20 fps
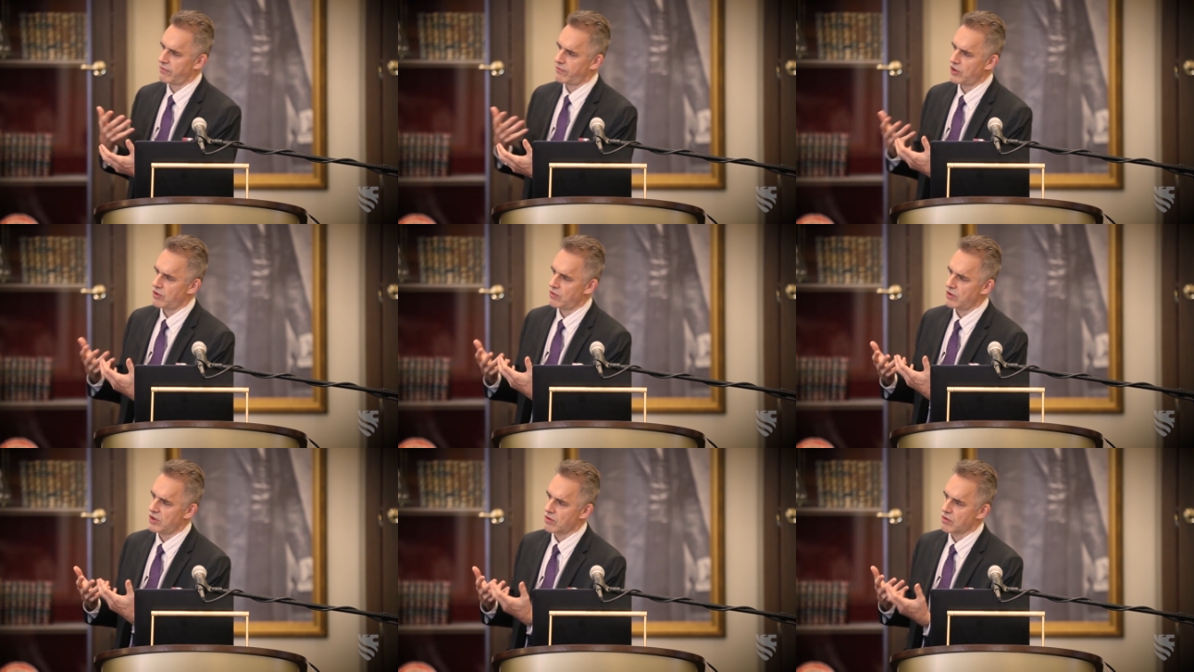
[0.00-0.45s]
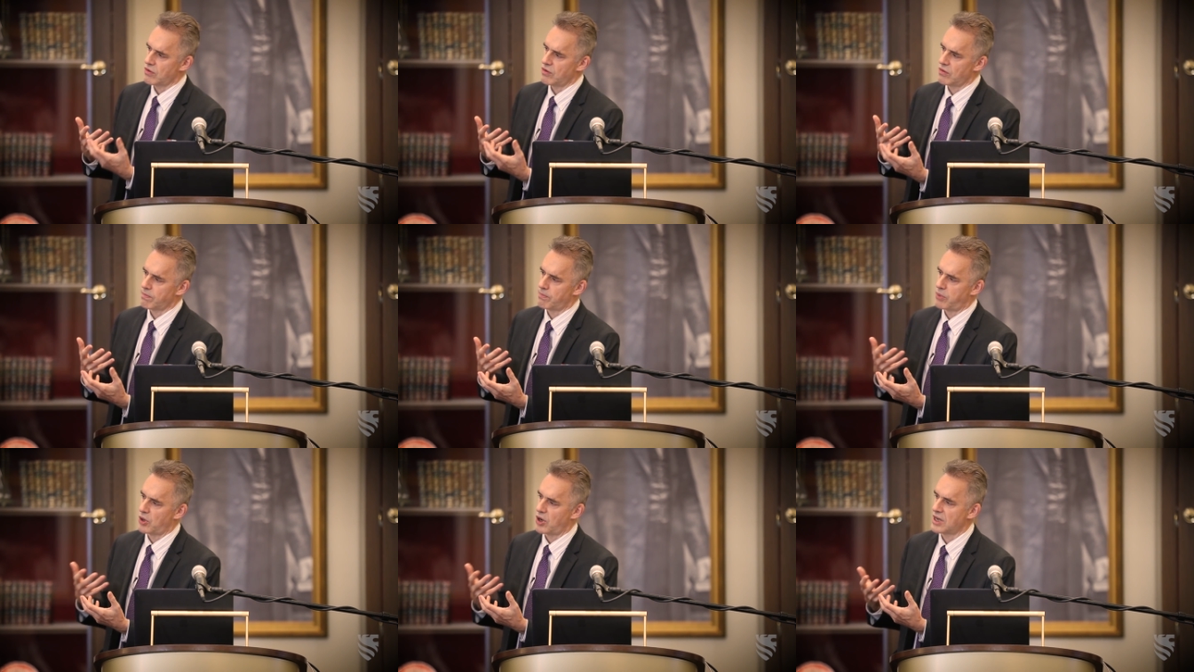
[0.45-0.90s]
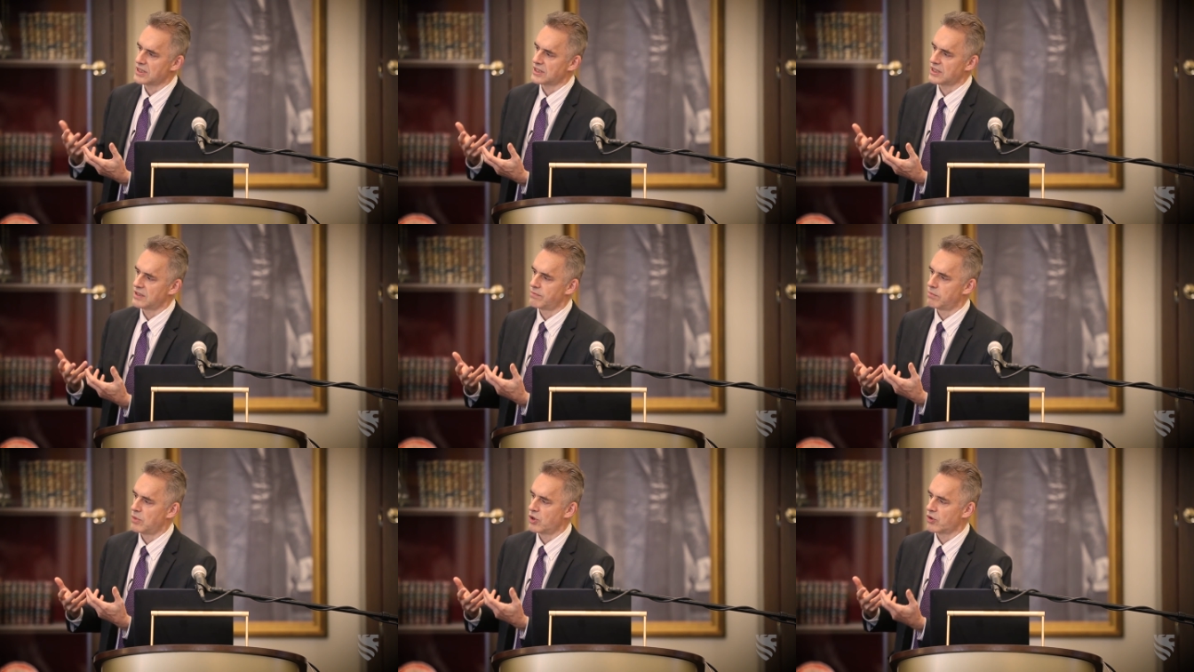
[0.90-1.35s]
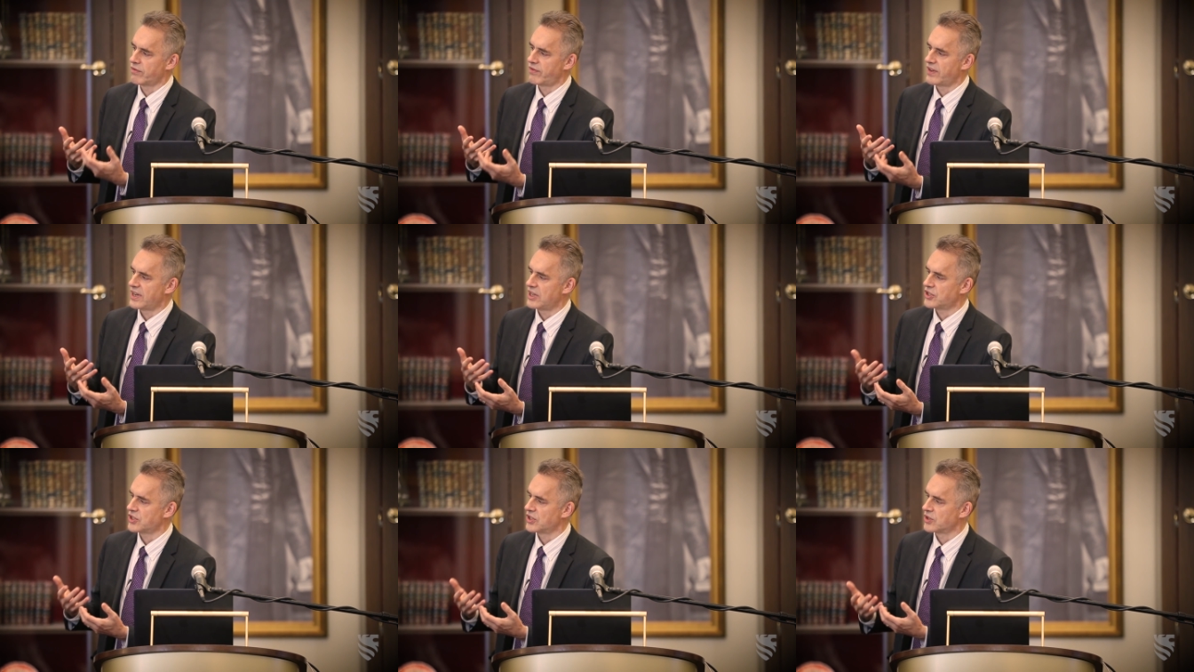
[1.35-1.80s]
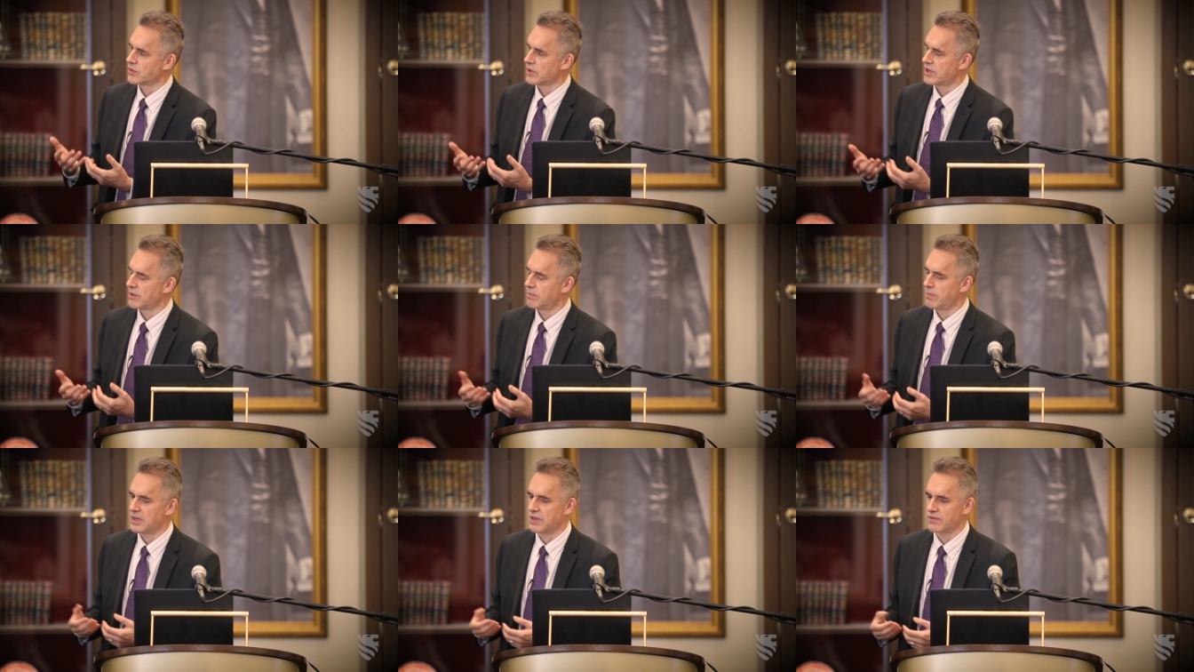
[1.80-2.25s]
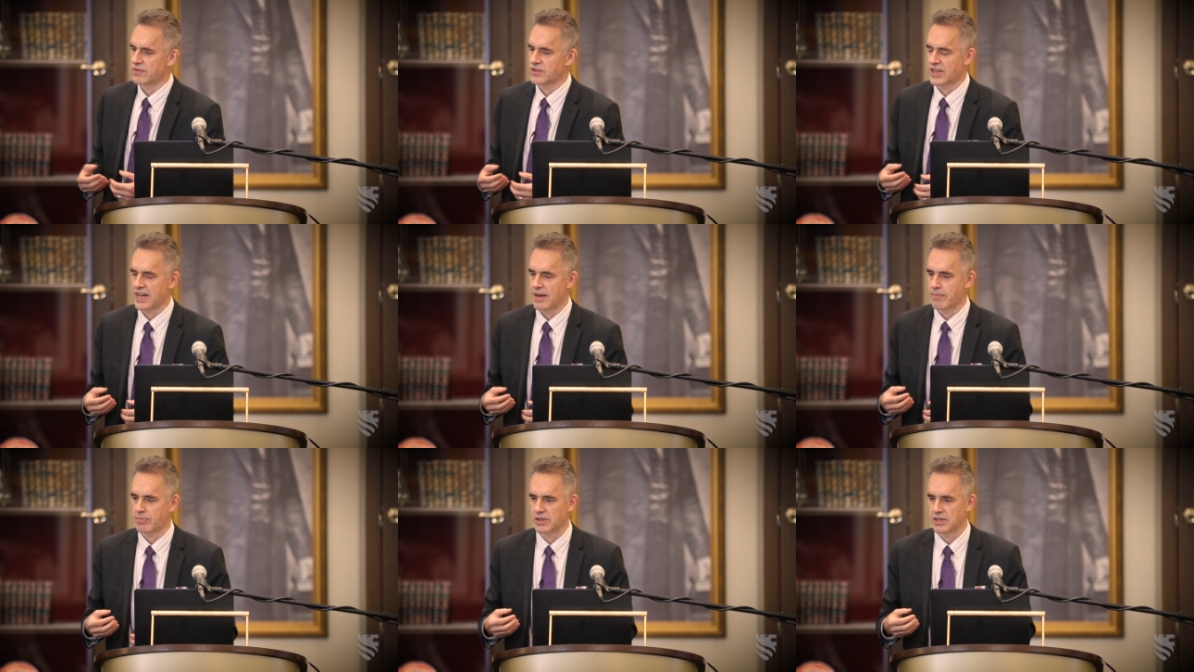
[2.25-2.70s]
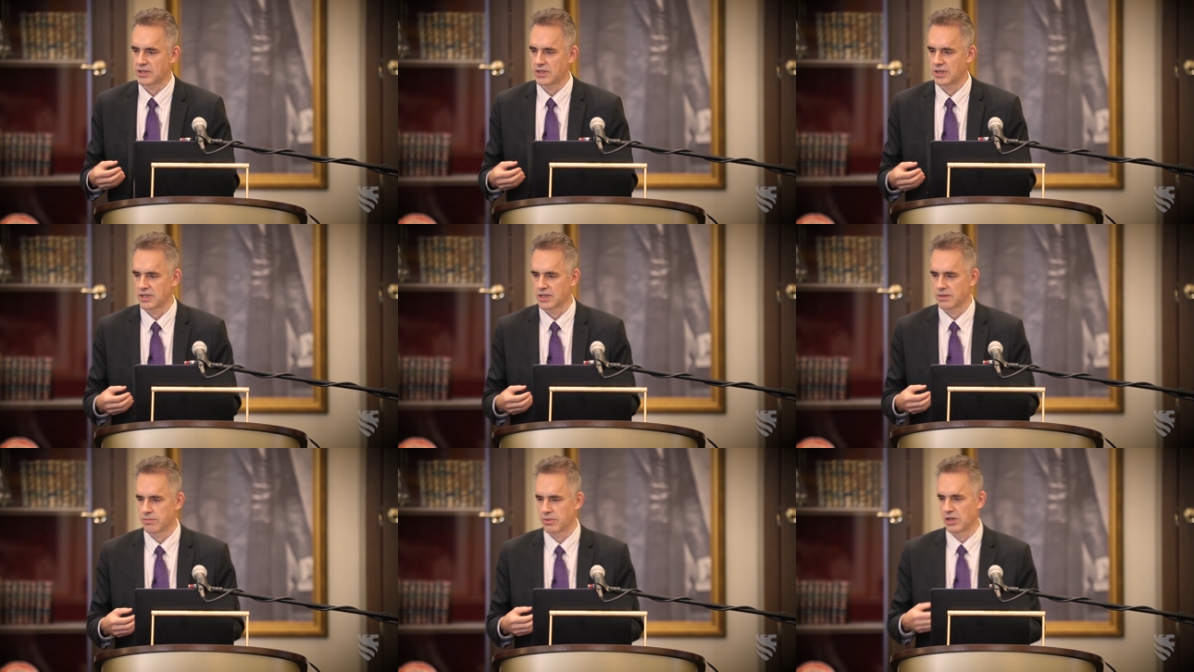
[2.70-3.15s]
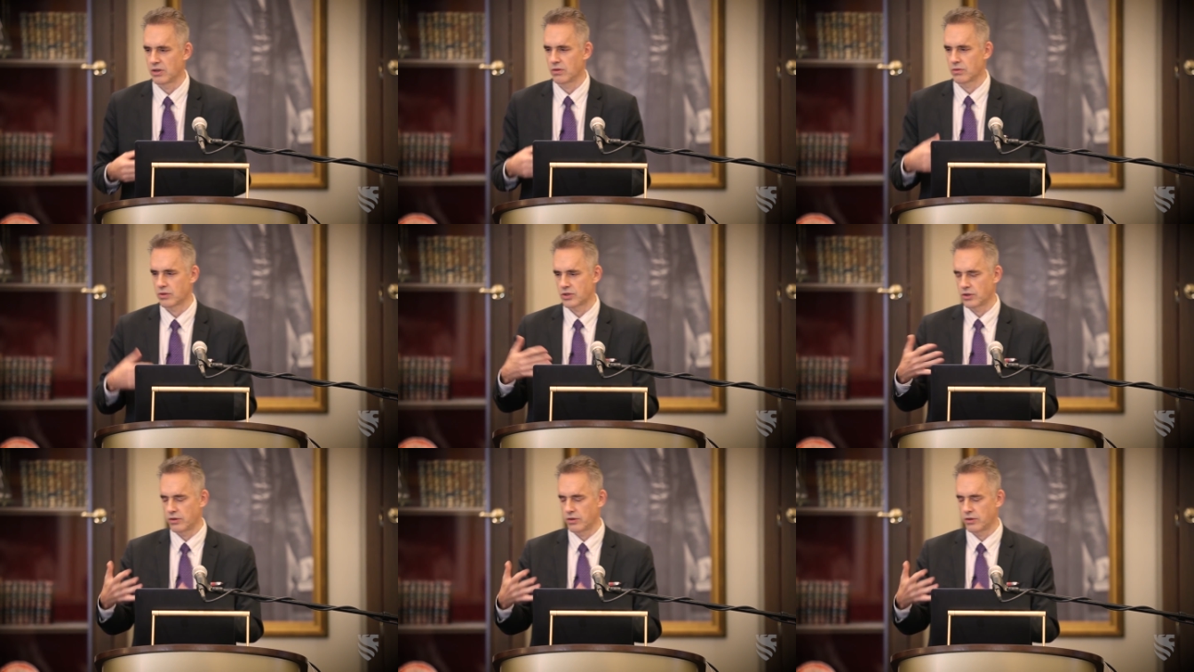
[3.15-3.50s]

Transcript: view your own positive motivations with a bit of skepticism, you know.